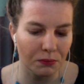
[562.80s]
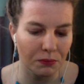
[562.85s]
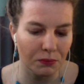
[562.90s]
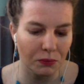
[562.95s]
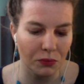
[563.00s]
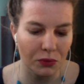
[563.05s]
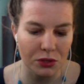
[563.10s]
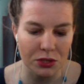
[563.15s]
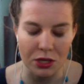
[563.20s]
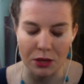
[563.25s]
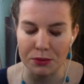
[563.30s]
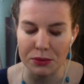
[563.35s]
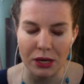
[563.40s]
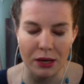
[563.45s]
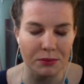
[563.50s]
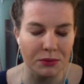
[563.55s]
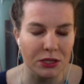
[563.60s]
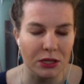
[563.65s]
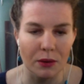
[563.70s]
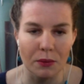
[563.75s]

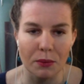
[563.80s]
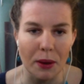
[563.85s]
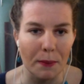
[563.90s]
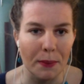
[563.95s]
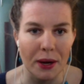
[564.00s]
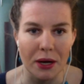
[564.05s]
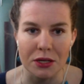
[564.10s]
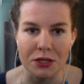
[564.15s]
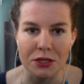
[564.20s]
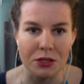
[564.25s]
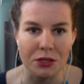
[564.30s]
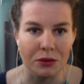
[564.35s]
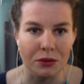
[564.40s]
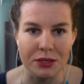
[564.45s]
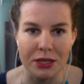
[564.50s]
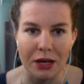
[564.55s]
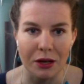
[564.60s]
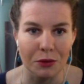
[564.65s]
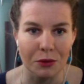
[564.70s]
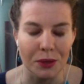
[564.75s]
sometimes some of my parents don't
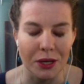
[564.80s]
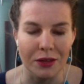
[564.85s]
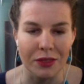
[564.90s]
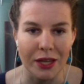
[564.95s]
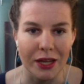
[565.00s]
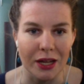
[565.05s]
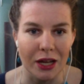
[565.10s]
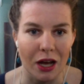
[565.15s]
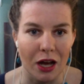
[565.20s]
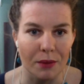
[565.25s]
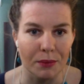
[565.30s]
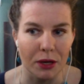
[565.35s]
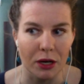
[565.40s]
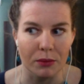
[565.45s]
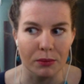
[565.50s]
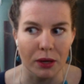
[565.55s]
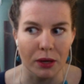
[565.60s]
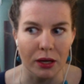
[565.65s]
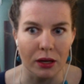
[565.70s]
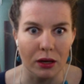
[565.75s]
tell me, and they come and
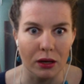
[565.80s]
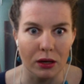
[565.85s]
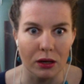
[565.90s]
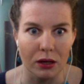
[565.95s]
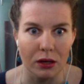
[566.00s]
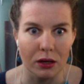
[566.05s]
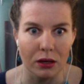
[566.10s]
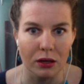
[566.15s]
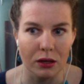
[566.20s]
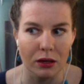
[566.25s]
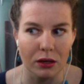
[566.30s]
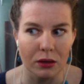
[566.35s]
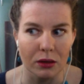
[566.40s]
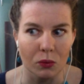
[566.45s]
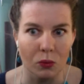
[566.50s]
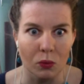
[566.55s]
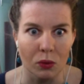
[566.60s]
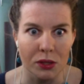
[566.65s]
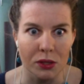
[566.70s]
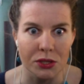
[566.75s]
I'm like,
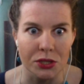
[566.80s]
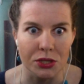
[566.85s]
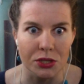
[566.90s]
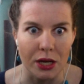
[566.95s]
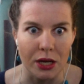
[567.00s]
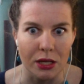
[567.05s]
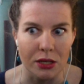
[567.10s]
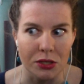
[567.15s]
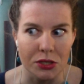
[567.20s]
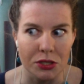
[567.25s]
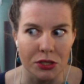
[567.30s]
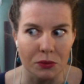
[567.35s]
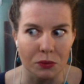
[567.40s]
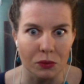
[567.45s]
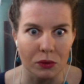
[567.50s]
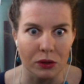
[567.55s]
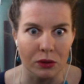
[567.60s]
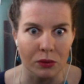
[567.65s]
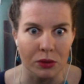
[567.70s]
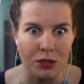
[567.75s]
what's changed?
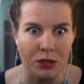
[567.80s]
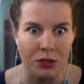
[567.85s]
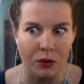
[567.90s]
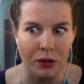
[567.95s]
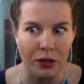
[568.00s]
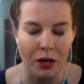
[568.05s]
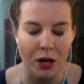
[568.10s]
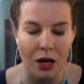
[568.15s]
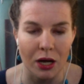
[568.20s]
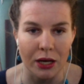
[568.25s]
What's going on?